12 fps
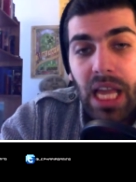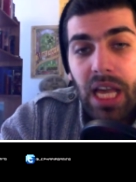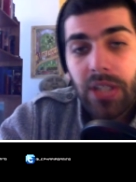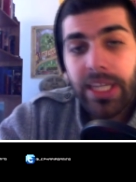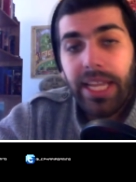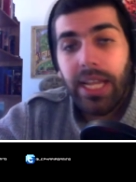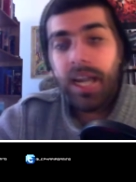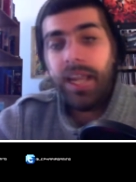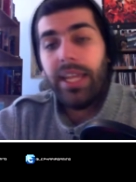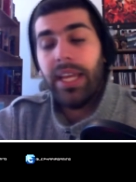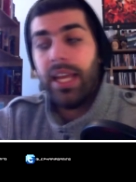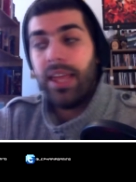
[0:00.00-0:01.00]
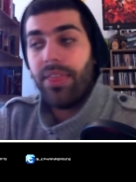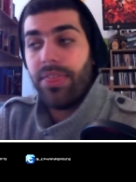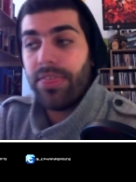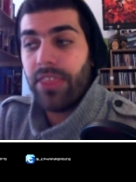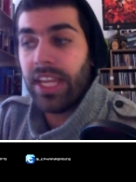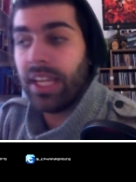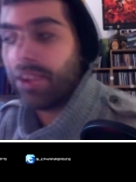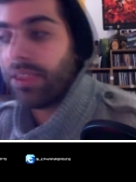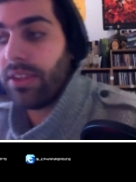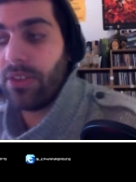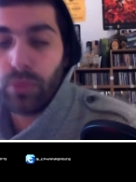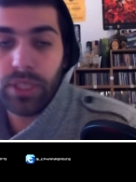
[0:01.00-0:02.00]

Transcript: okay, I think this